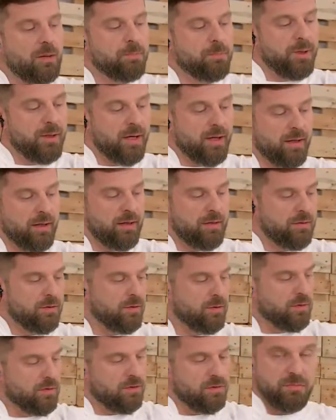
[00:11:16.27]
pie
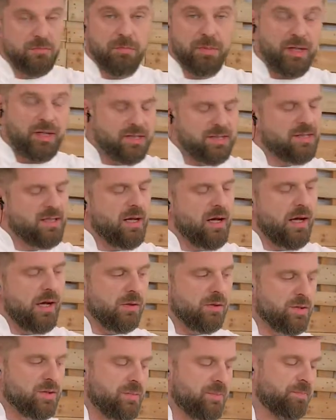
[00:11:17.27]
or pizza
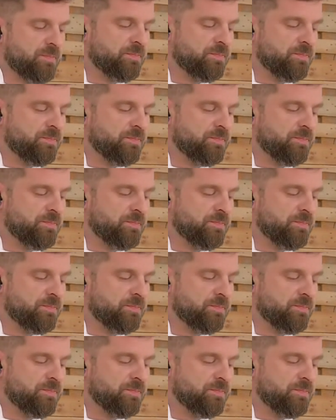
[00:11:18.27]
out.